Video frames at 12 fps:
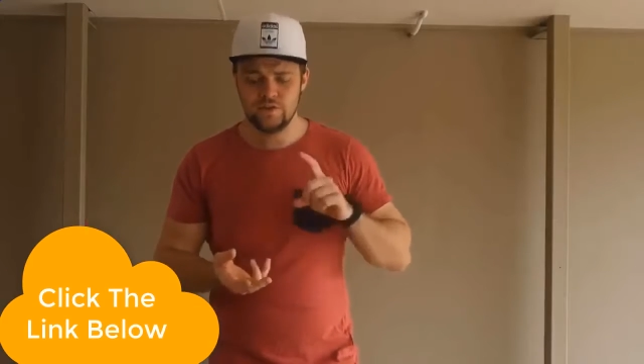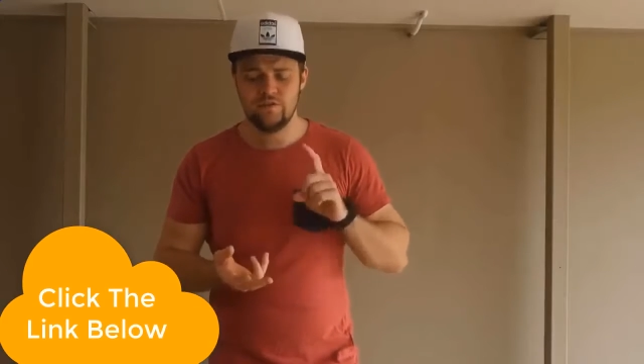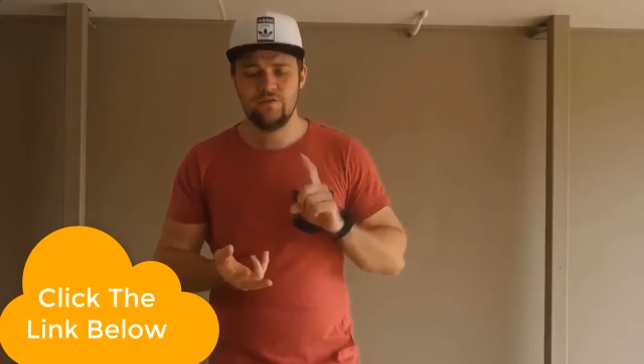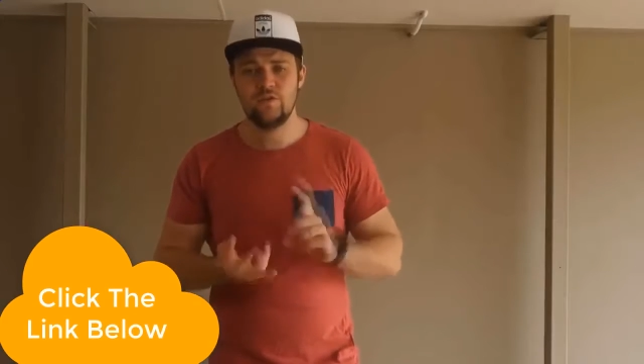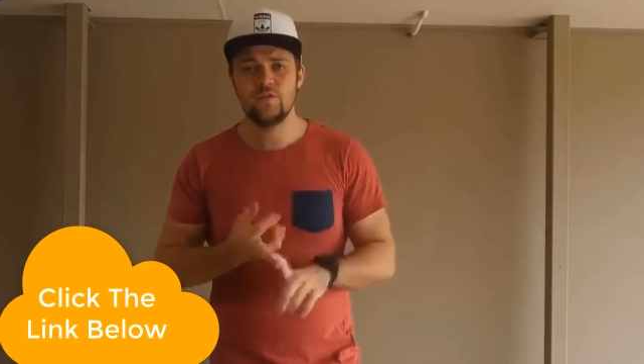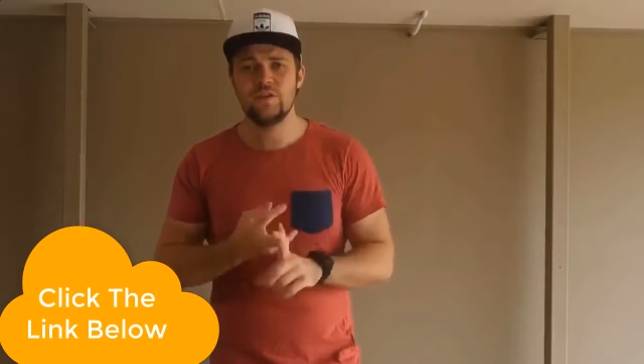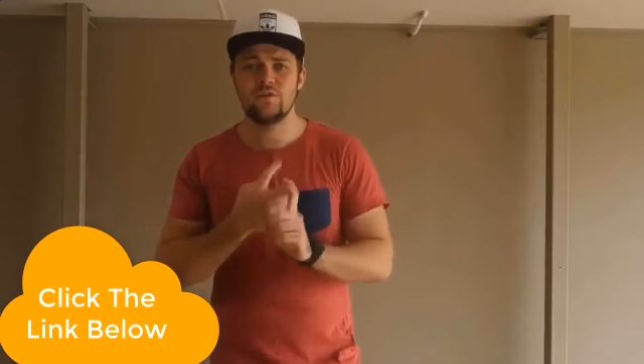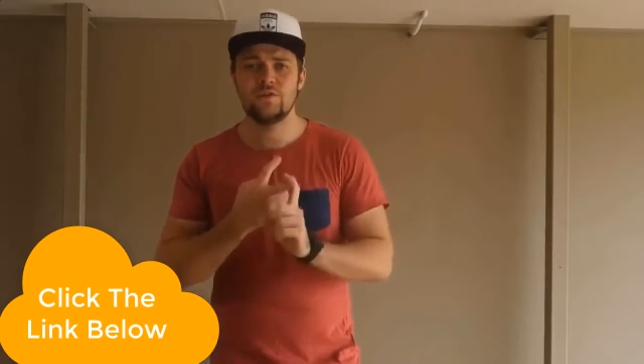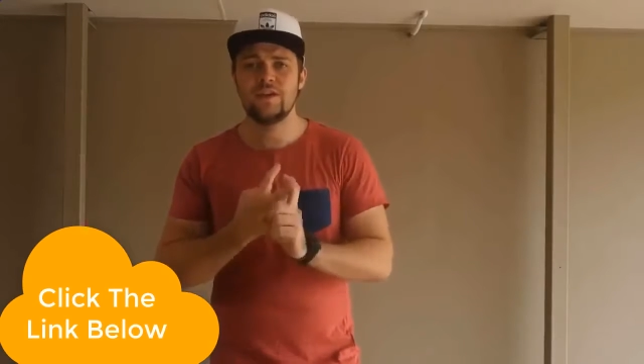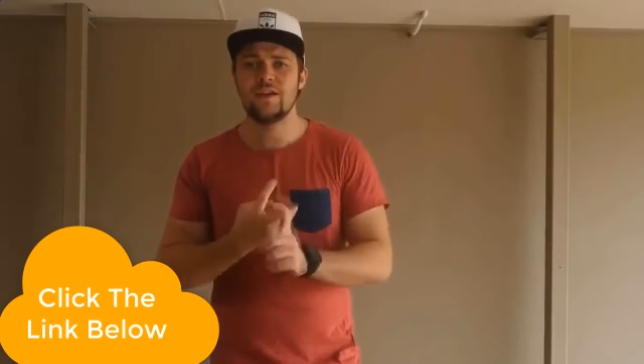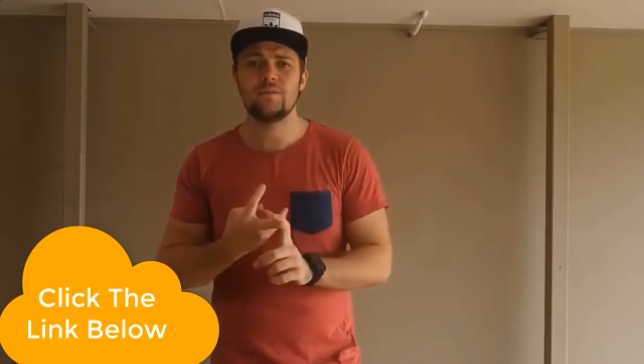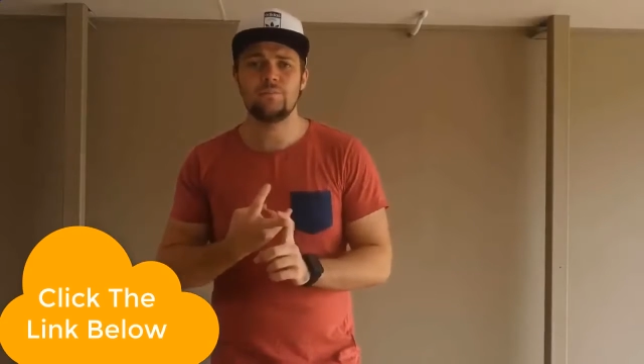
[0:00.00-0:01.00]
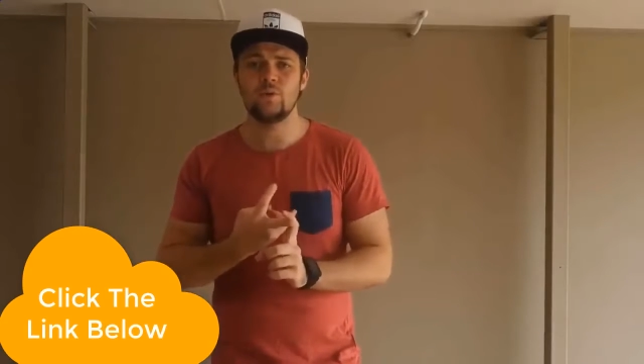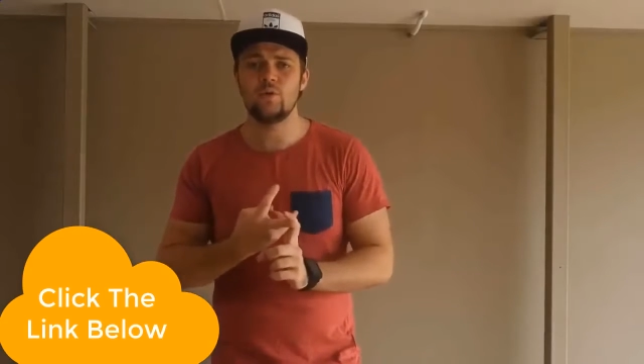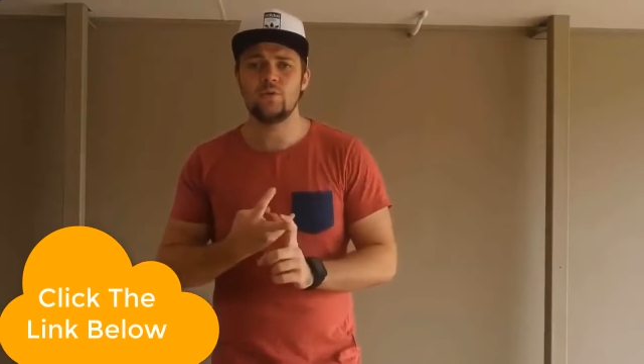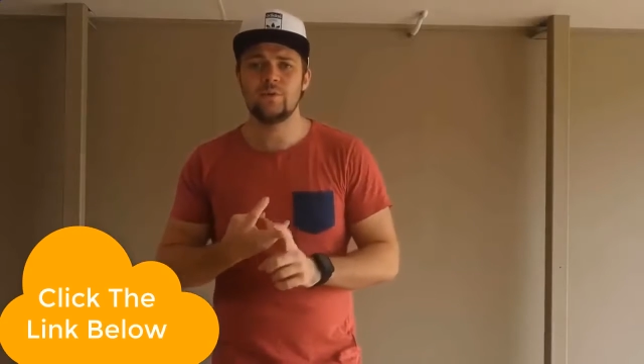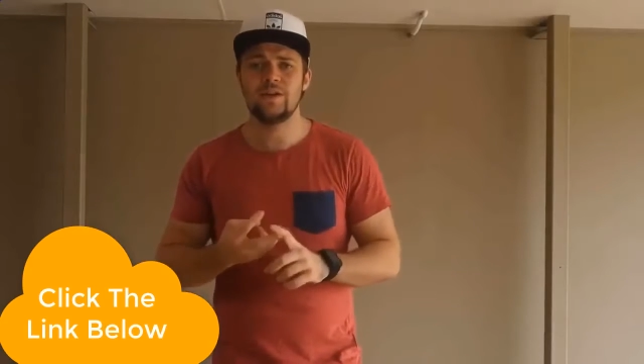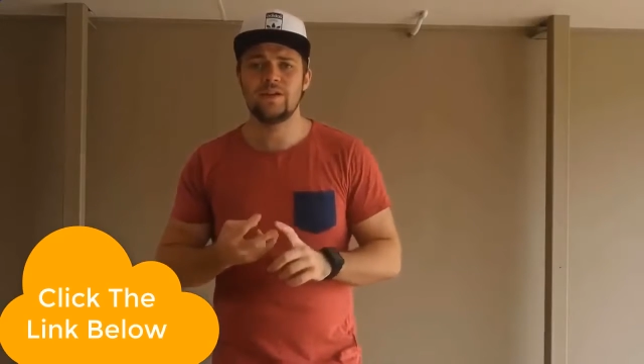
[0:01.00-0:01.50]
So the foot that you kick a
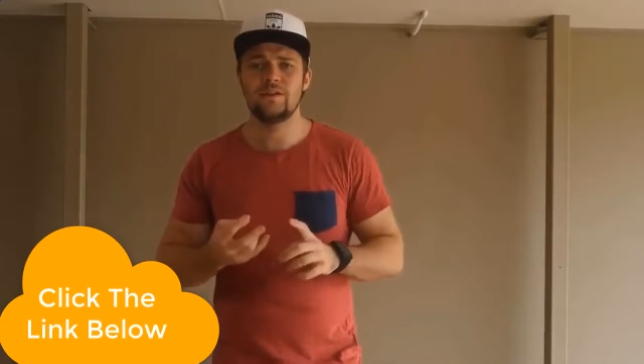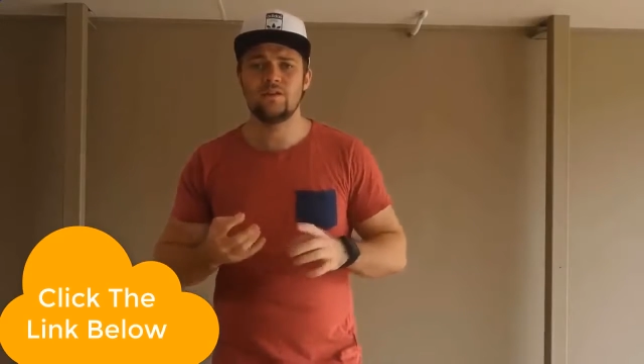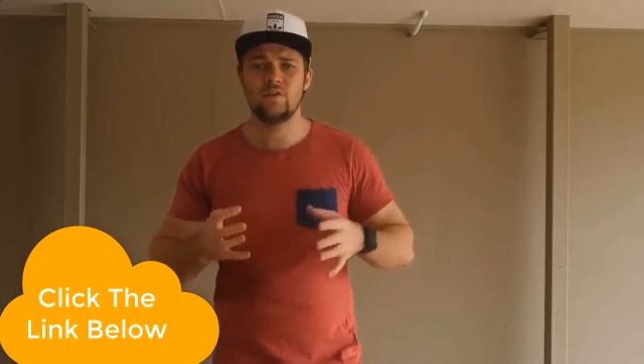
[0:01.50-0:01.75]
ball with,